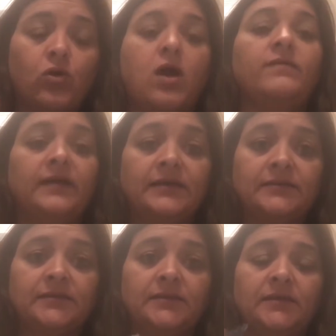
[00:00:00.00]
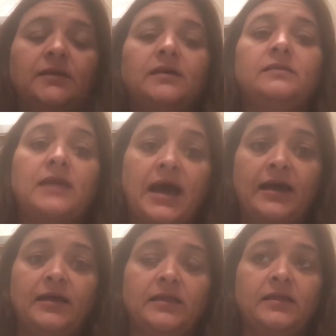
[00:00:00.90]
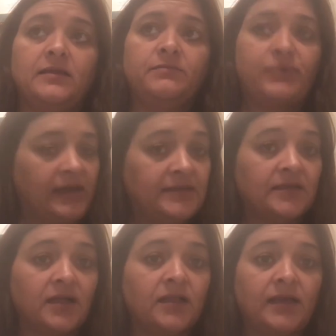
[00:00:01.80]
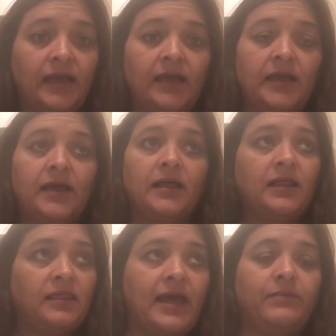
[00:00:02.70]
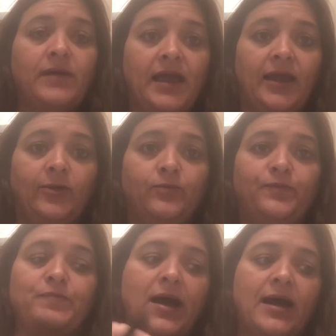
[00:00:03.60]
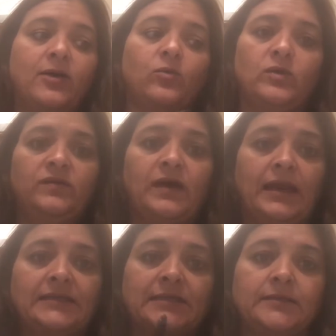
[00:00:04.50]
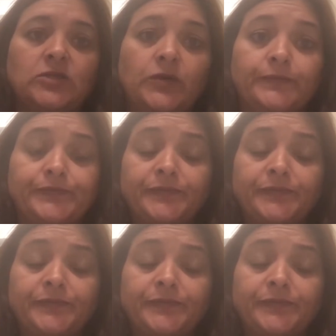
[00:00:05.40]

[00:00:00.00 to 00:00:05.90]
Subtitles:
profit that basically they made by refinancing. So